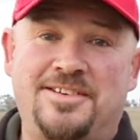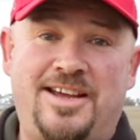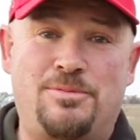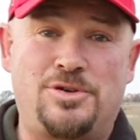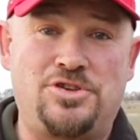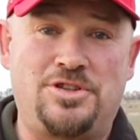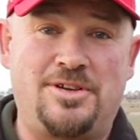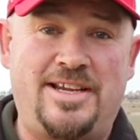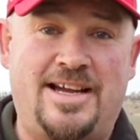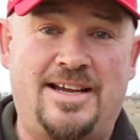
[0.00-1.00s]
and we'll shoot
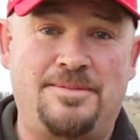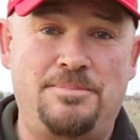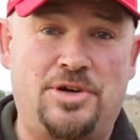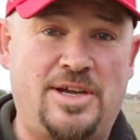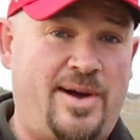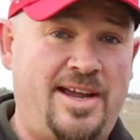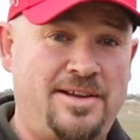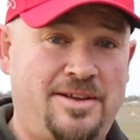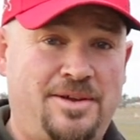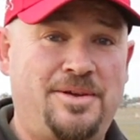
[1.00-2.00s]
the uh, Milky Way
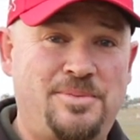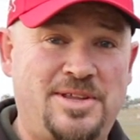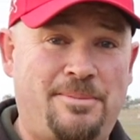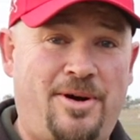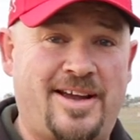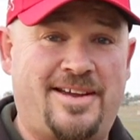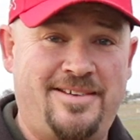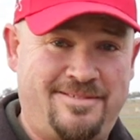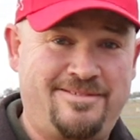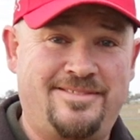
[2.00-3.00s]
with the bike.
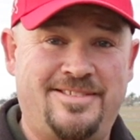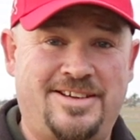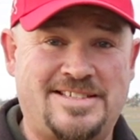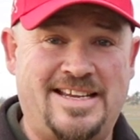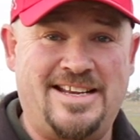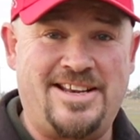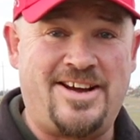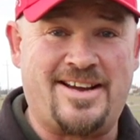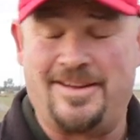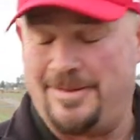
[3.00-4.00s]
I'll see you at
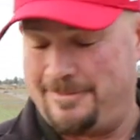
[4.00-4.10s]
dark.